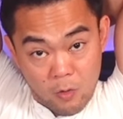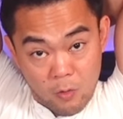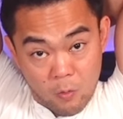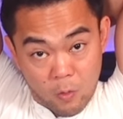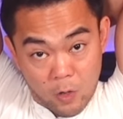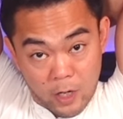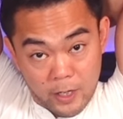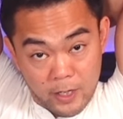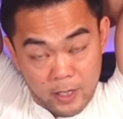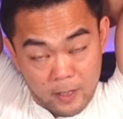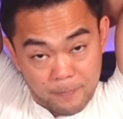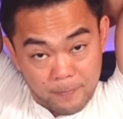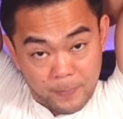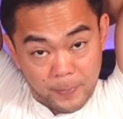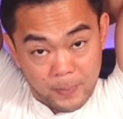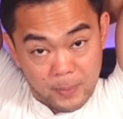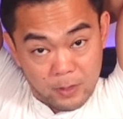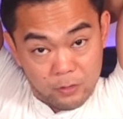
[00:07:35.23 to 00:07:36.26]
1,
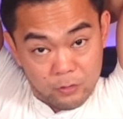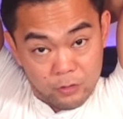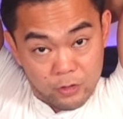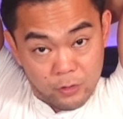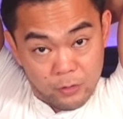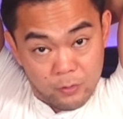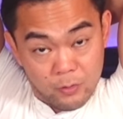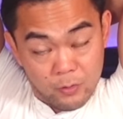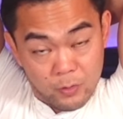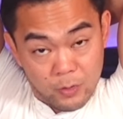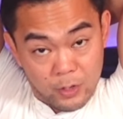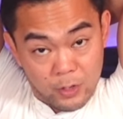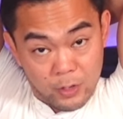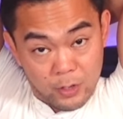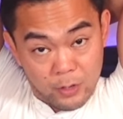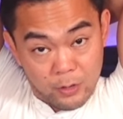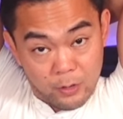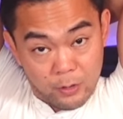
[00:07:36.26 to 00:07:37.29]
2,
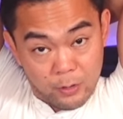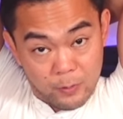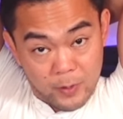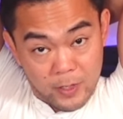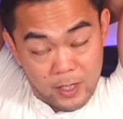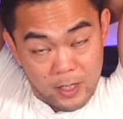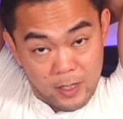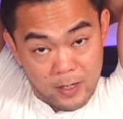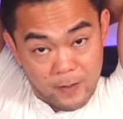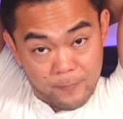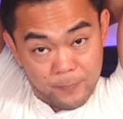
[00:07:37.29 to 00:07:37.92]
3,